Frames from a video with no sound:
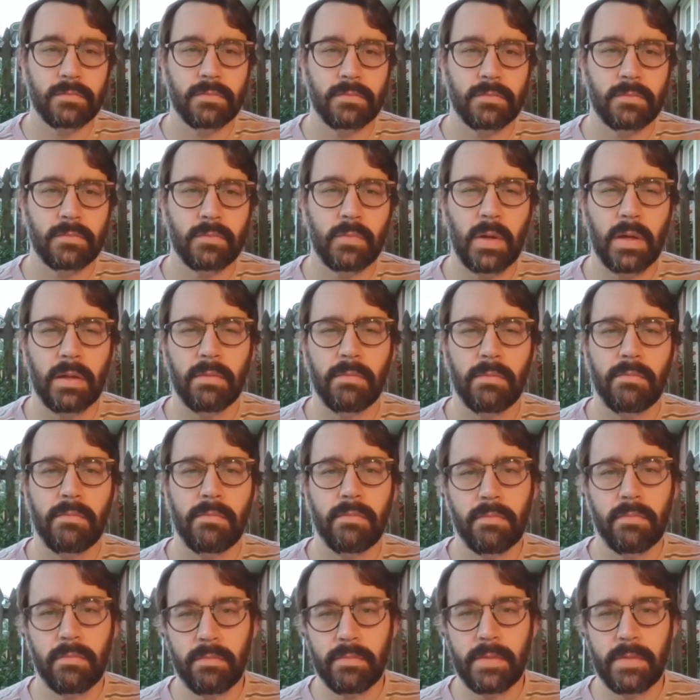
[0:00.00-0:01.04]
Well,
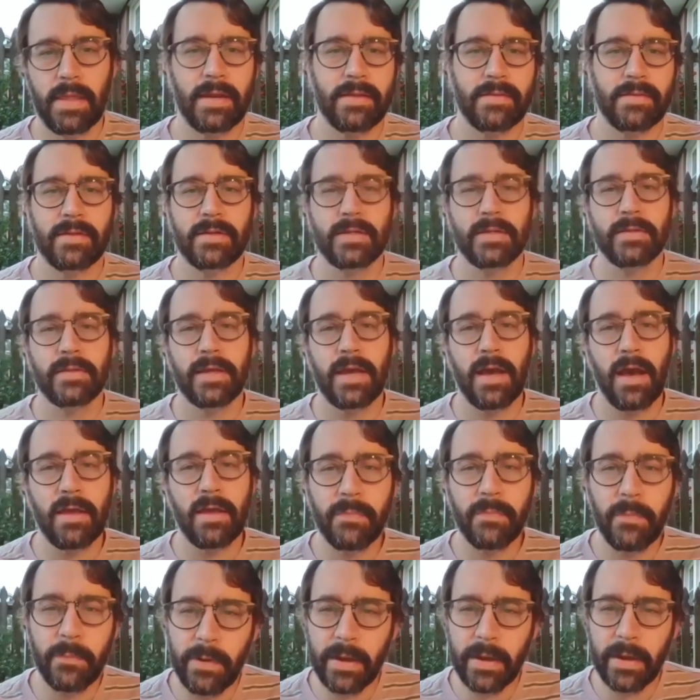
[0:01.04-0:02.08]
that is until the
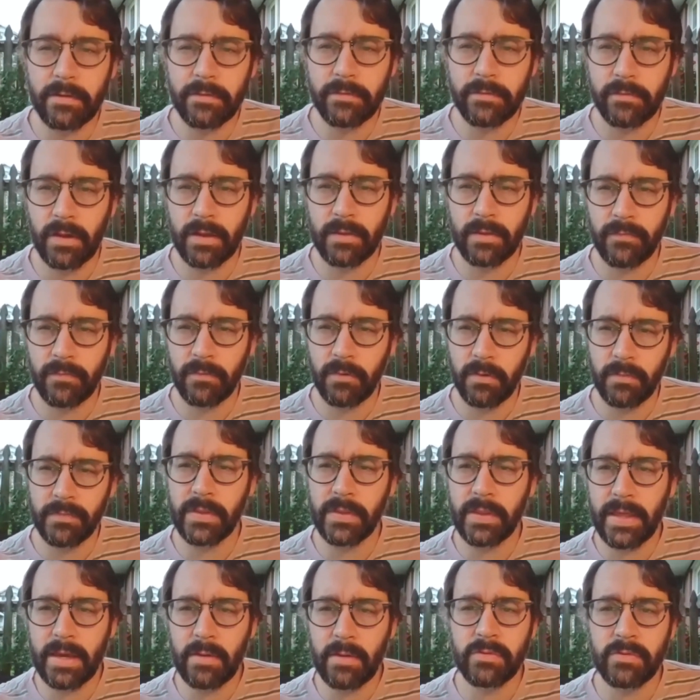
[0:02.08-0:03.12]
gospel writers transform the
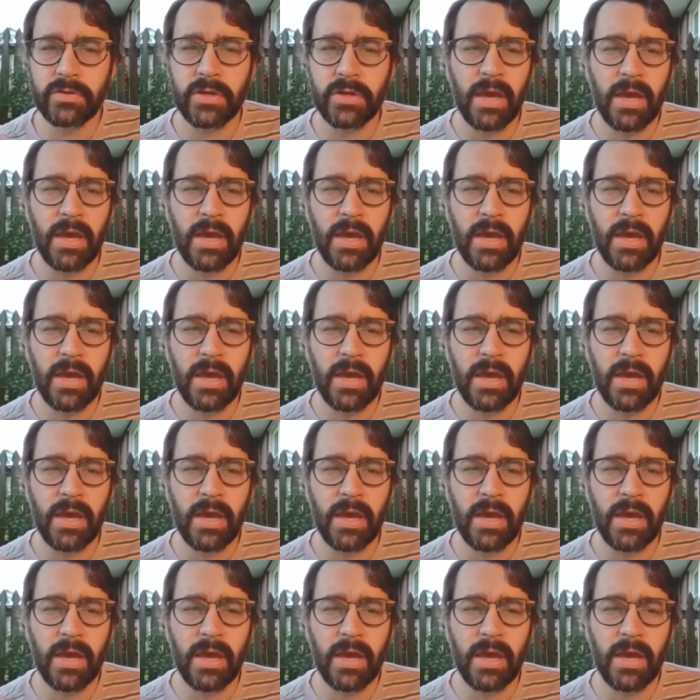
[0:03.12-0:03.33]
language,